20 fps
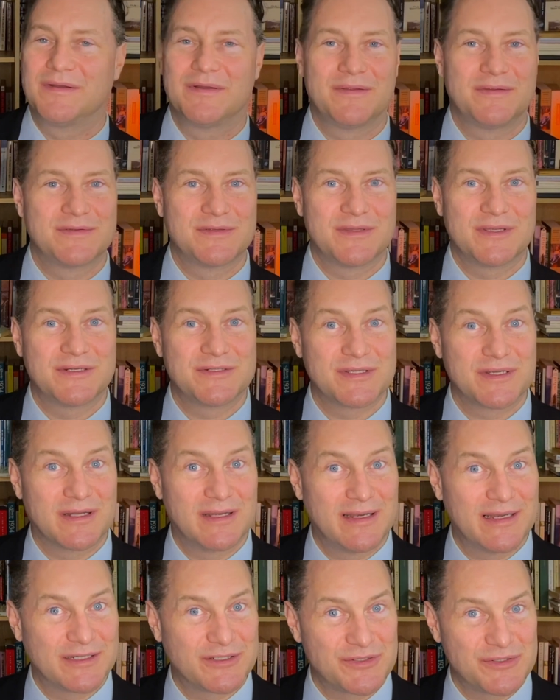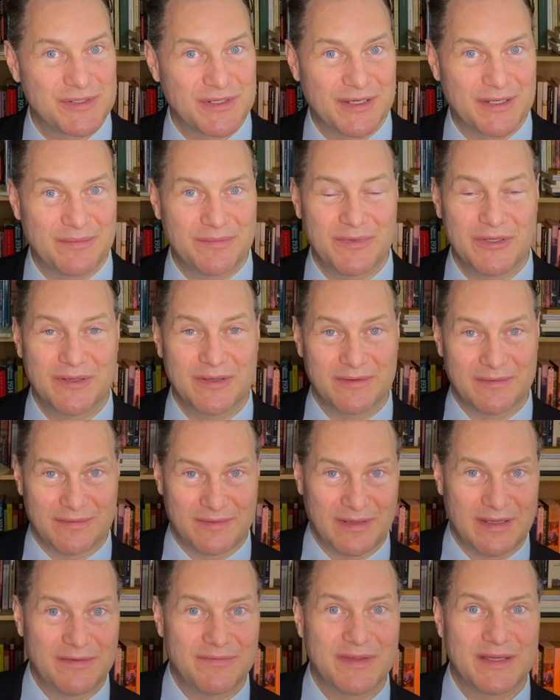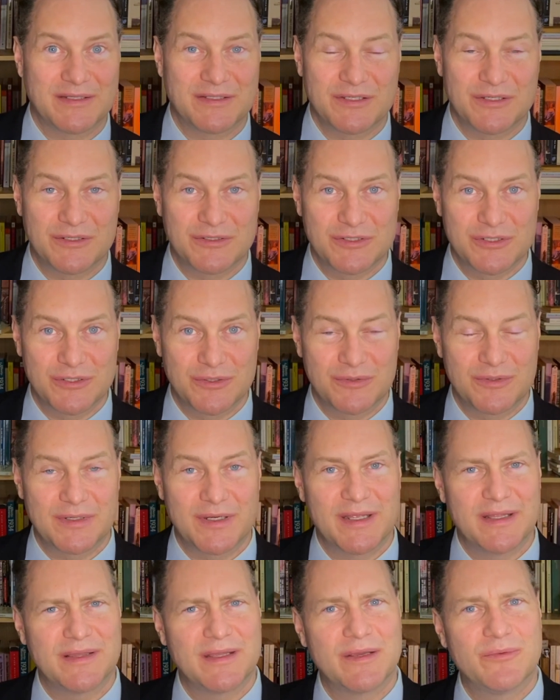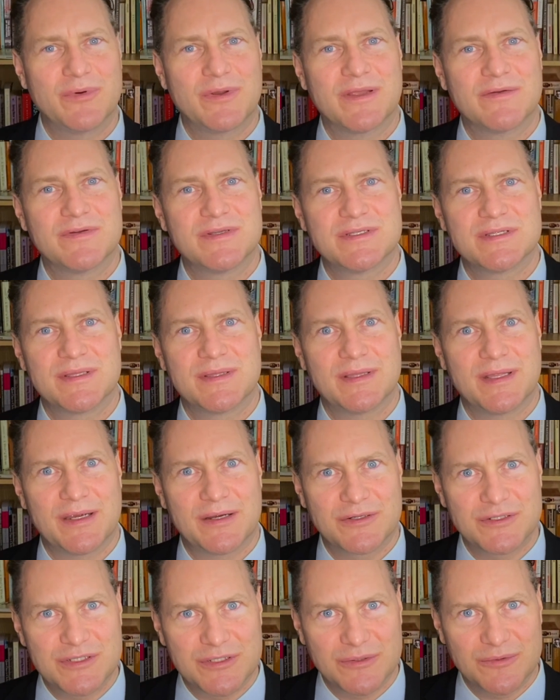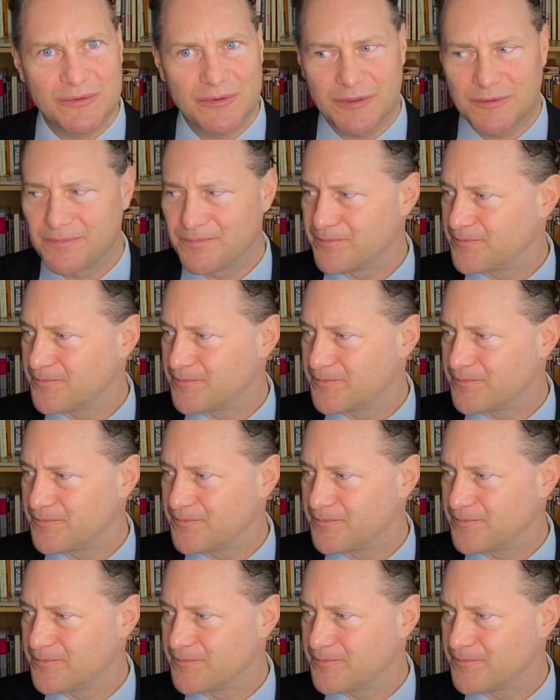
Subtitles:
So there's a collector's item. You can give that to your children, and they will give it to their children.